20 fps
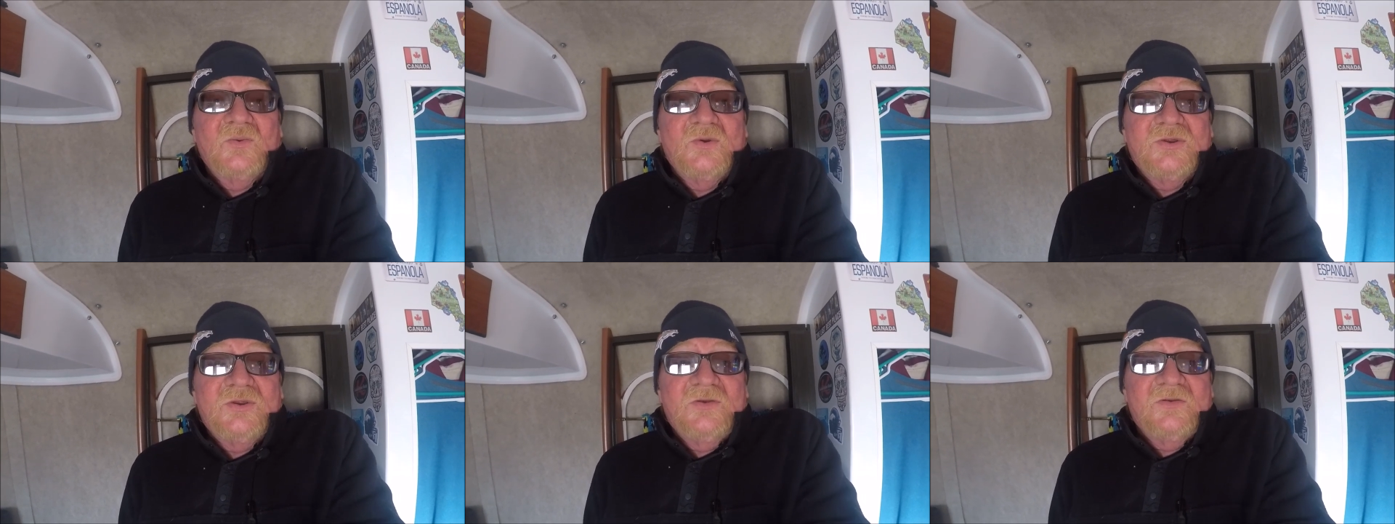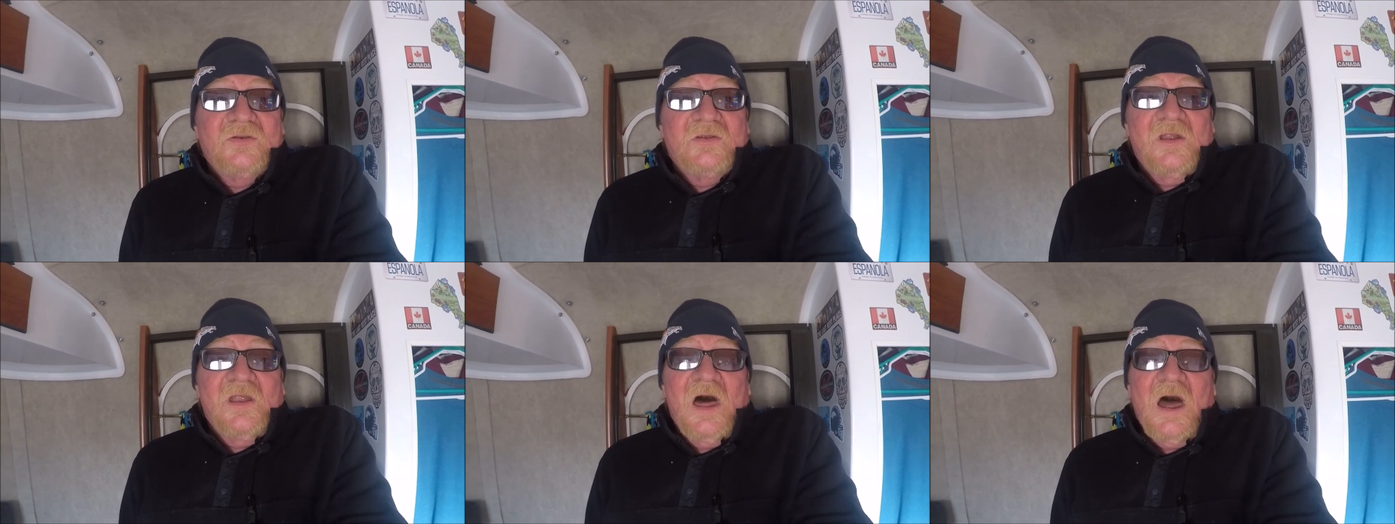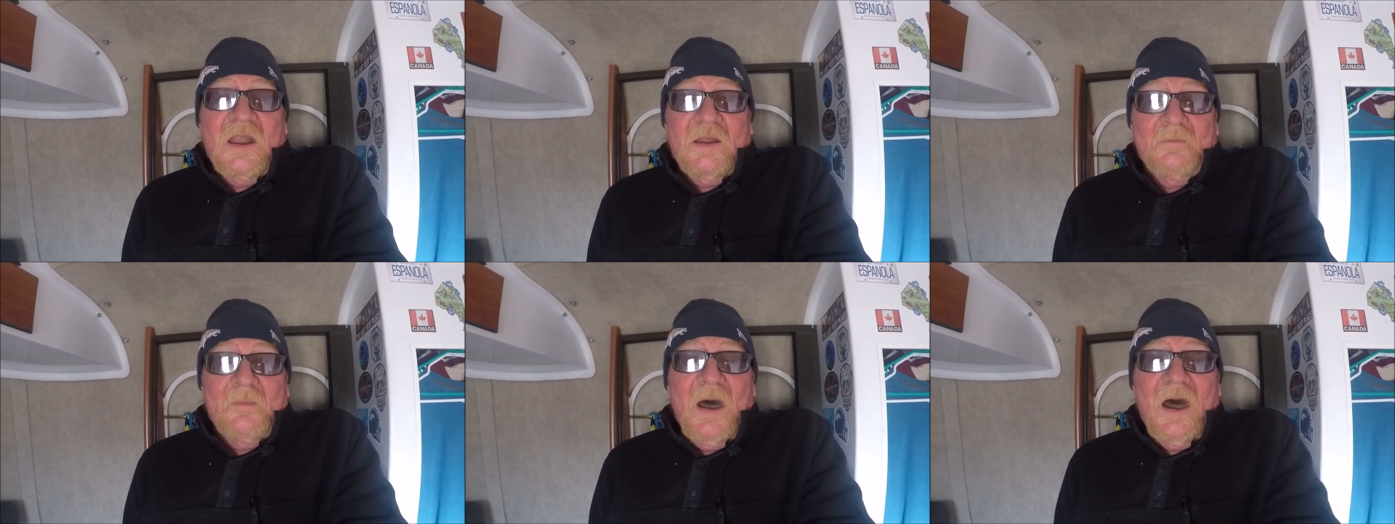which is a
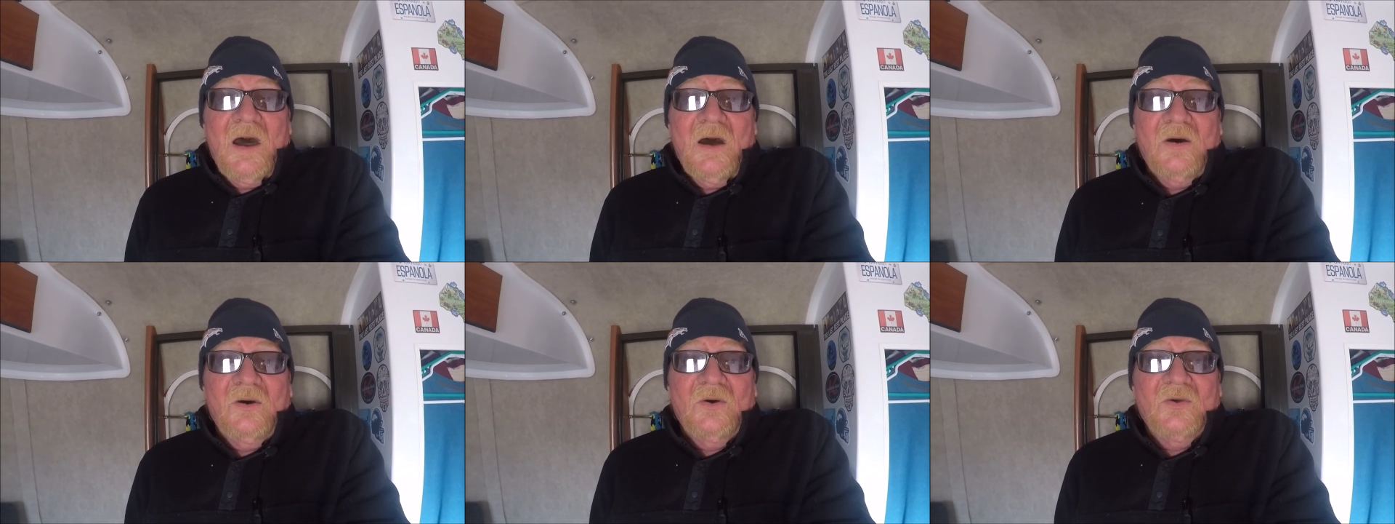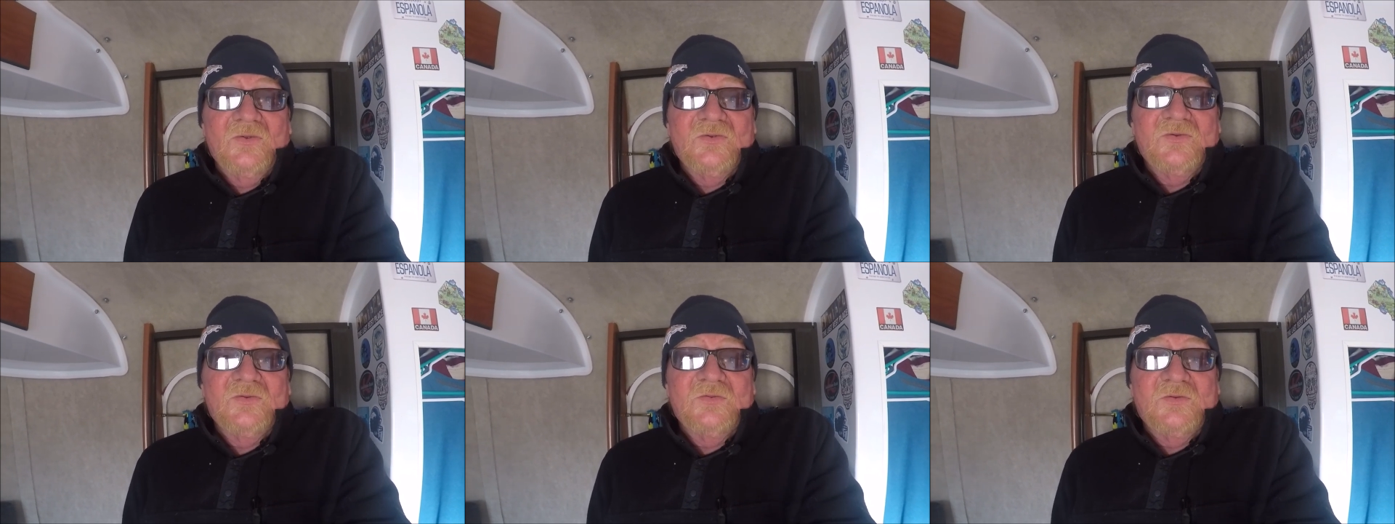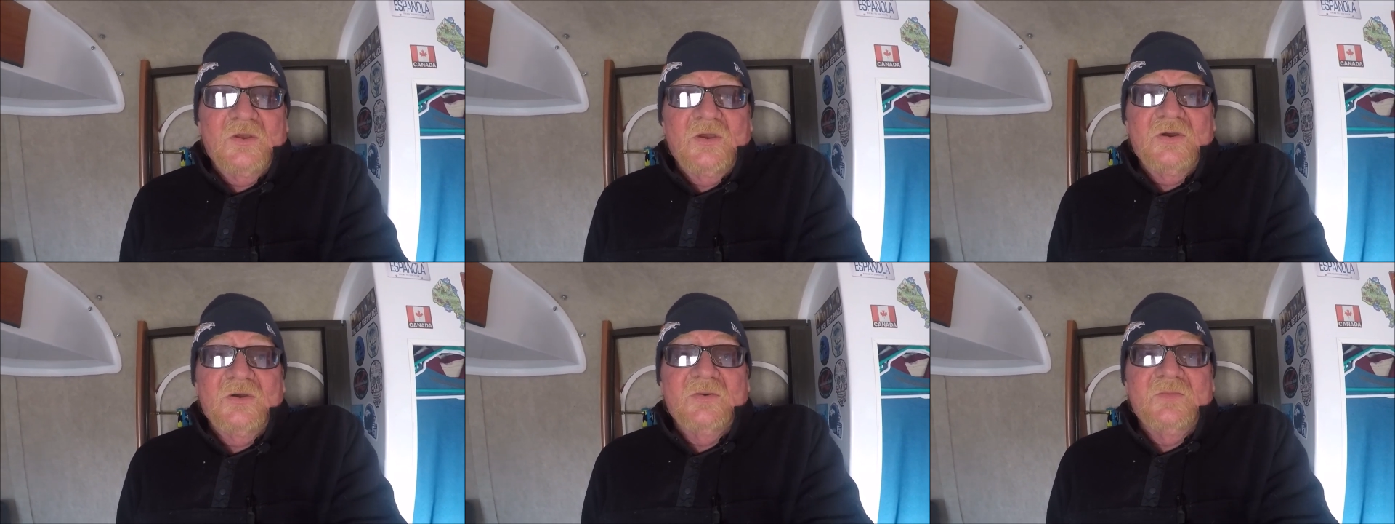lot of miles.
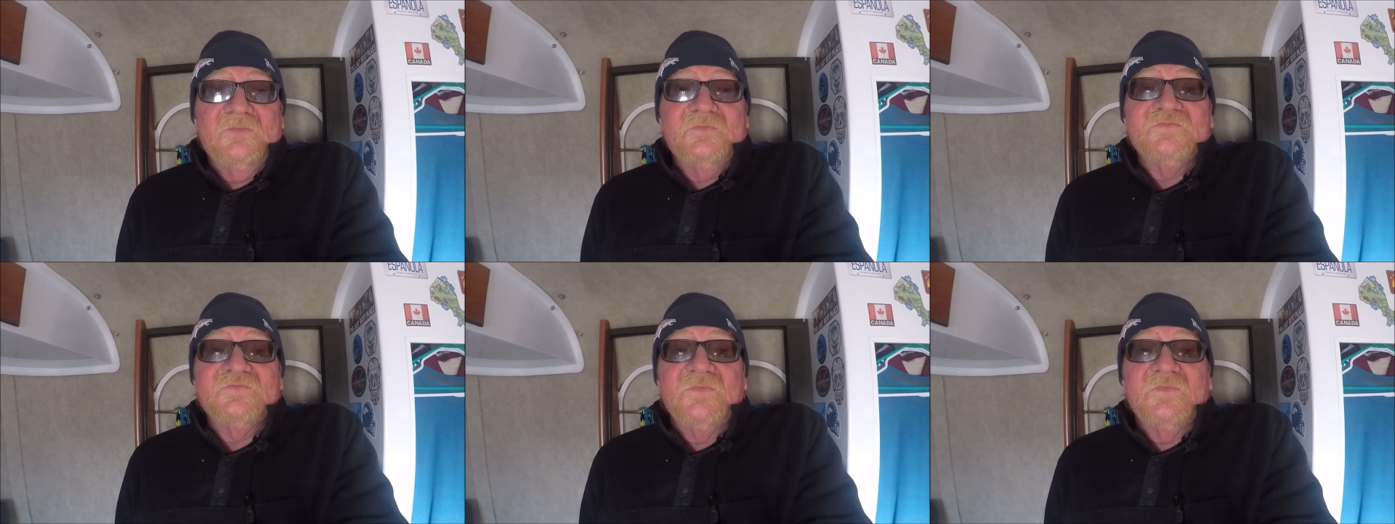So